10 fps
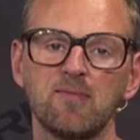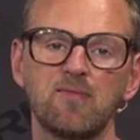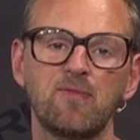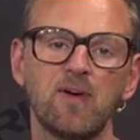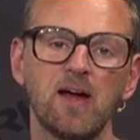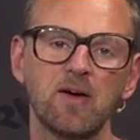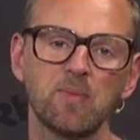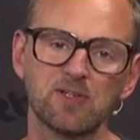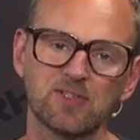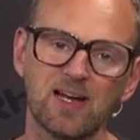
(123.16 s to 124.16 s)
are very
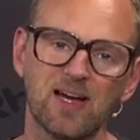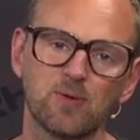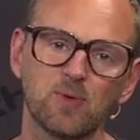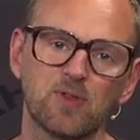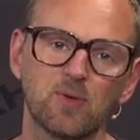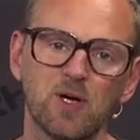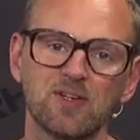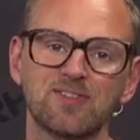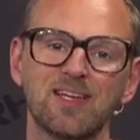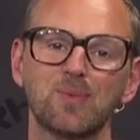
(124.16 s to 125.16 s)
much aligned with the
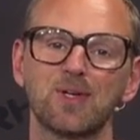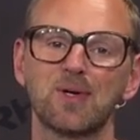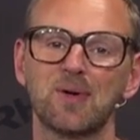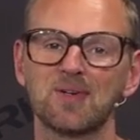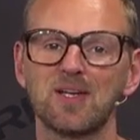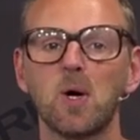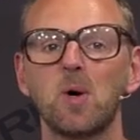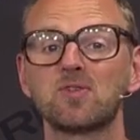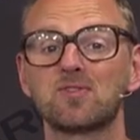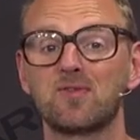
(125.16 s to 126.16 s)
ones that we currently
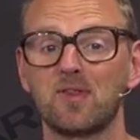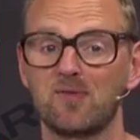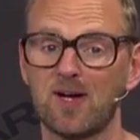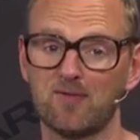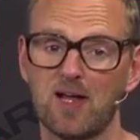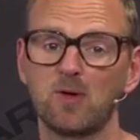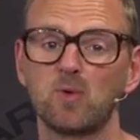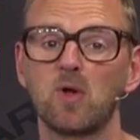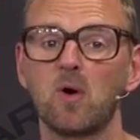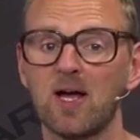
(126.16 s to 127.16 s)
host for the Regfly
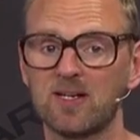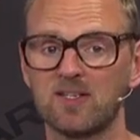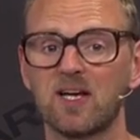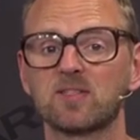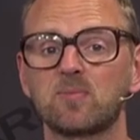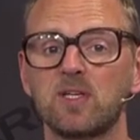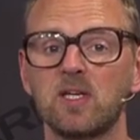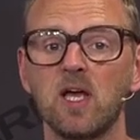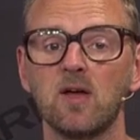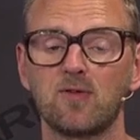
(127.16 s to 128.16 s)
Uno and the
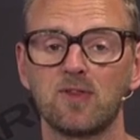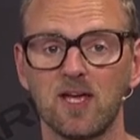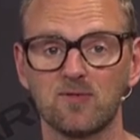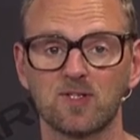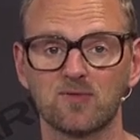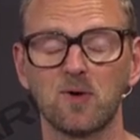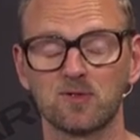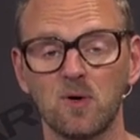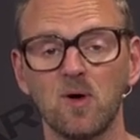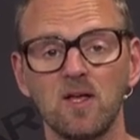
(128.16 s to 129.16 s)
RCP for the
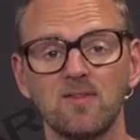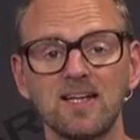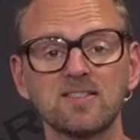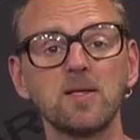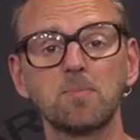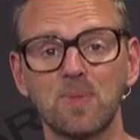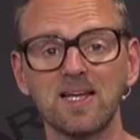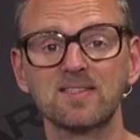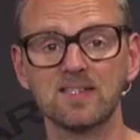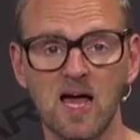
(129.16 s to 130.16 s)
FS4. So that's the
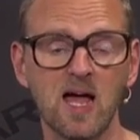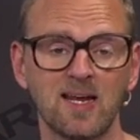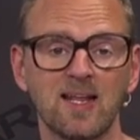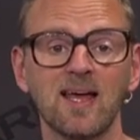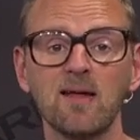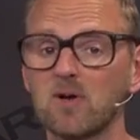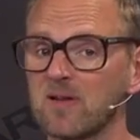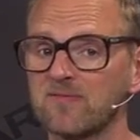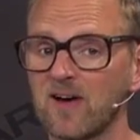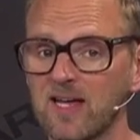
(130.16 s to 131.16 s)
baseline. And I will
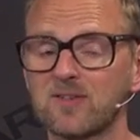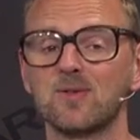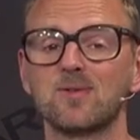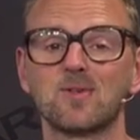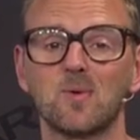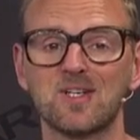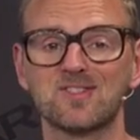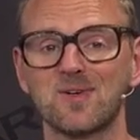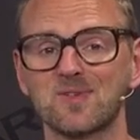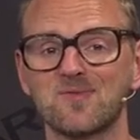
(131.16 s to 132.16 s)
invite you to
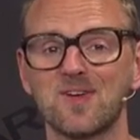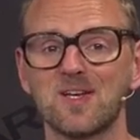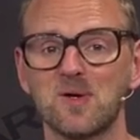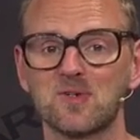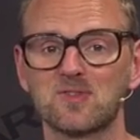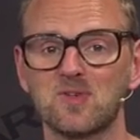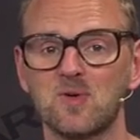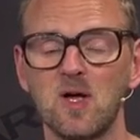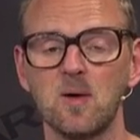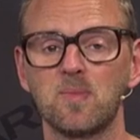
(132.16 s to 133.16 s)
watch those videos
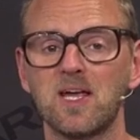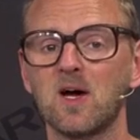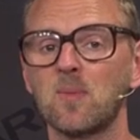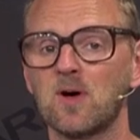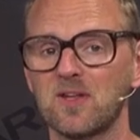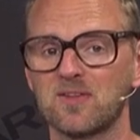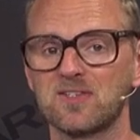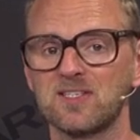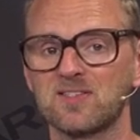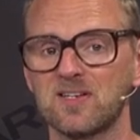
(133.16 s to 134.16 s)
to pick up other
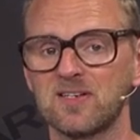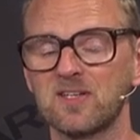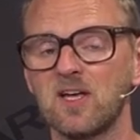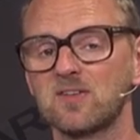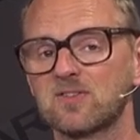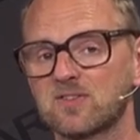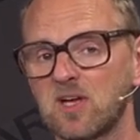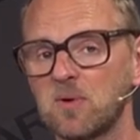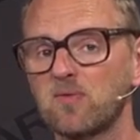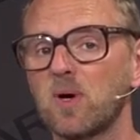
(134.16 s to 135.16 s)
details.
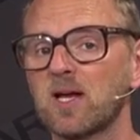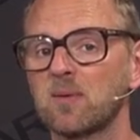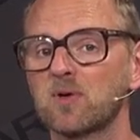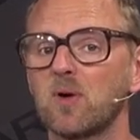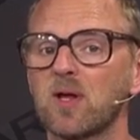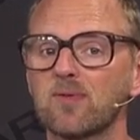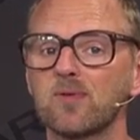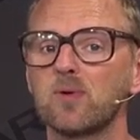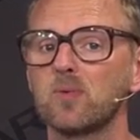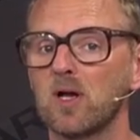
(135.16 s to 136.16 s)
Some of what I'm going
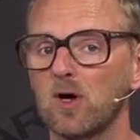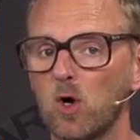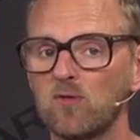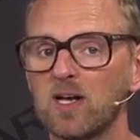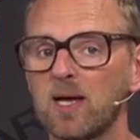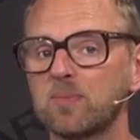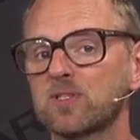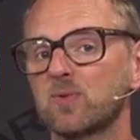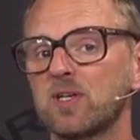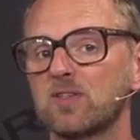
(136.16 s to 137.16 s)
through will overlap
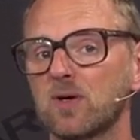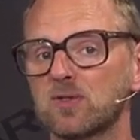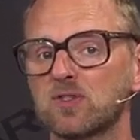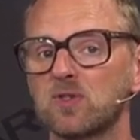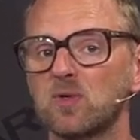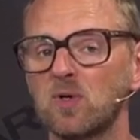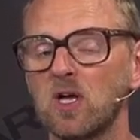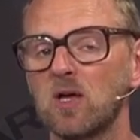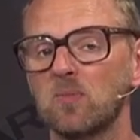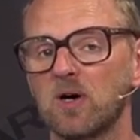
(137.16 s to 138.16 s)
between those two,
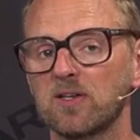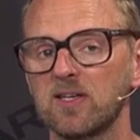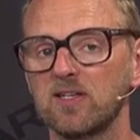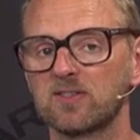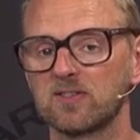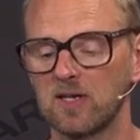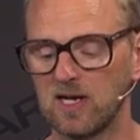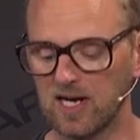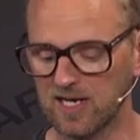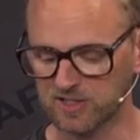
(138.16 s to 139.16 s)
but there's
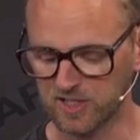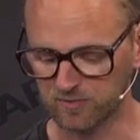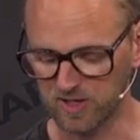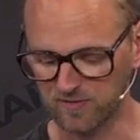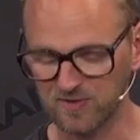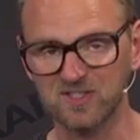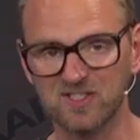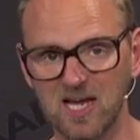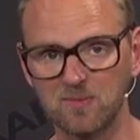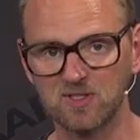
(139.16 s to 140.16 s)
a large degree of the
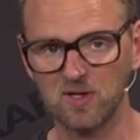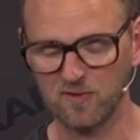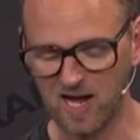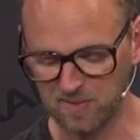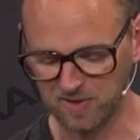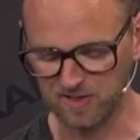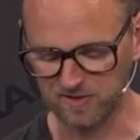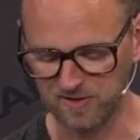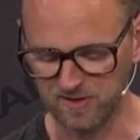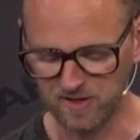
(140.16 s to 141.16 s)
same stuff happening
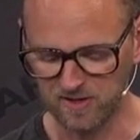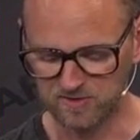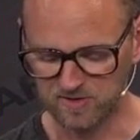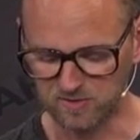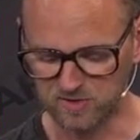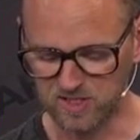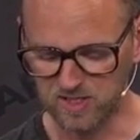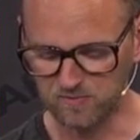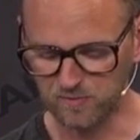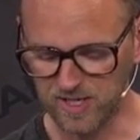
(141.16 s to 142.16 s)
here. So you
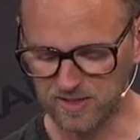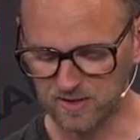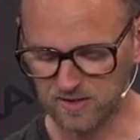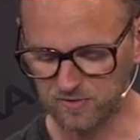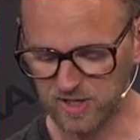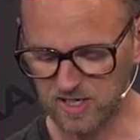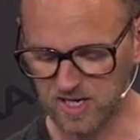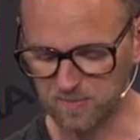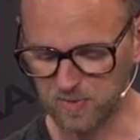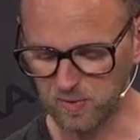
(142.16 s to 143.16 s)
see red, green,
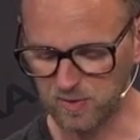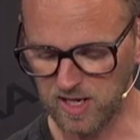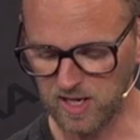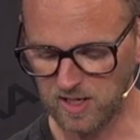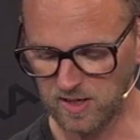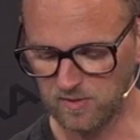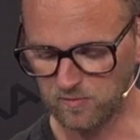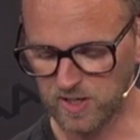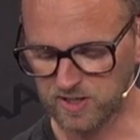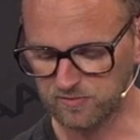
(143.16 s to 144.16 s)
and blue gain,
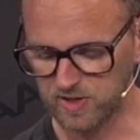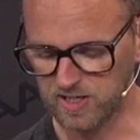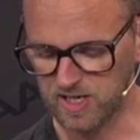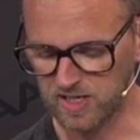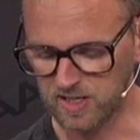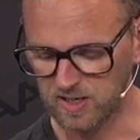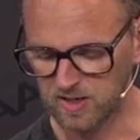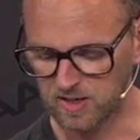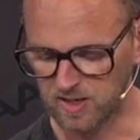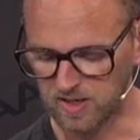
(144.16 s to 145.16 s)
red, green, and
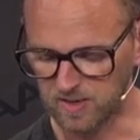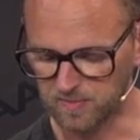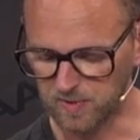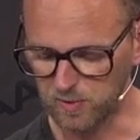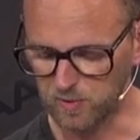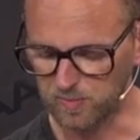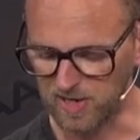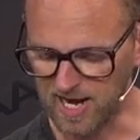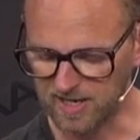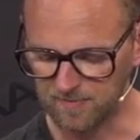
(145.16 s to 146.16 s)
blue,
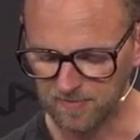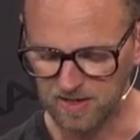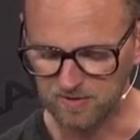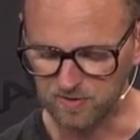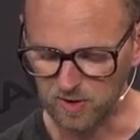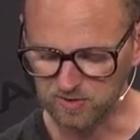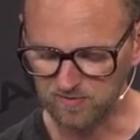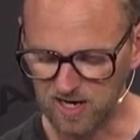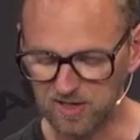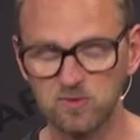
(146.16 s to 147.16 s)
black. Those
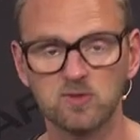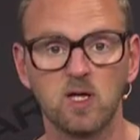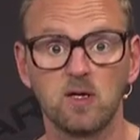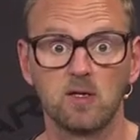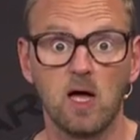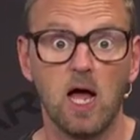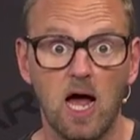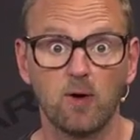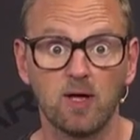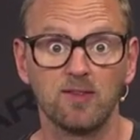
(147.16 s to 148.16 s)
values,
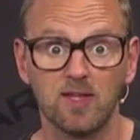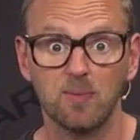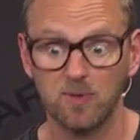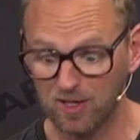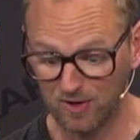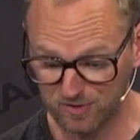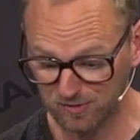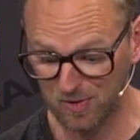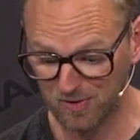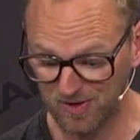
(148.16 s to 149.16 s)
how can they be
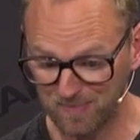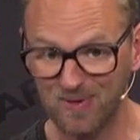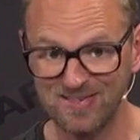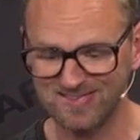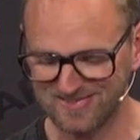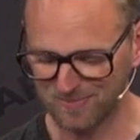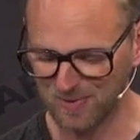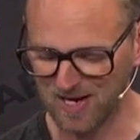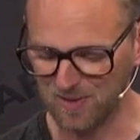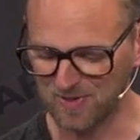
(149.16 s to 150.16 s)
controlled on buttons? Well,